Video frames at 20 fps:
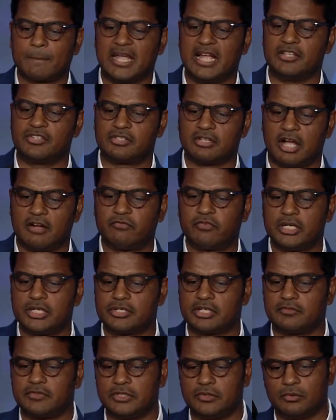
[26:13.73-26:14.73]
and
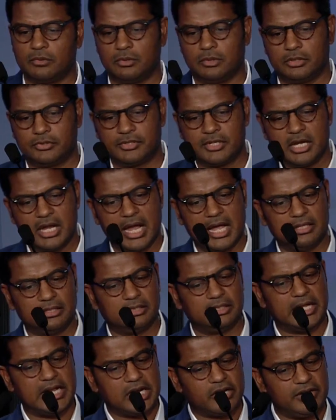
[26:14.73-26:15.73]
software-driven rules
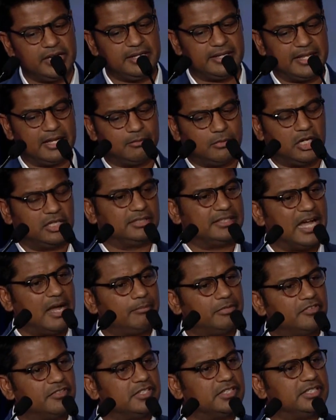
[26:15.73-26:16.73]
and layering them on
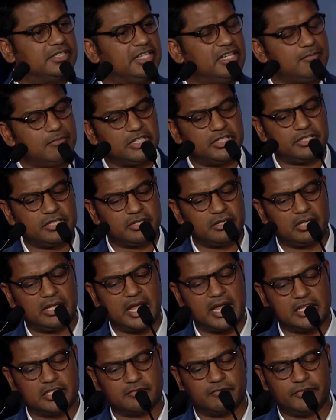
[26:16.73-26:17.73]
top of a
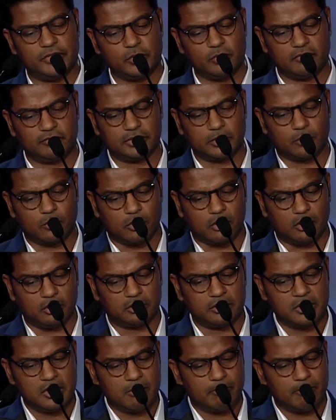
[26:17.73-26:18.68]
dematerialized view of the world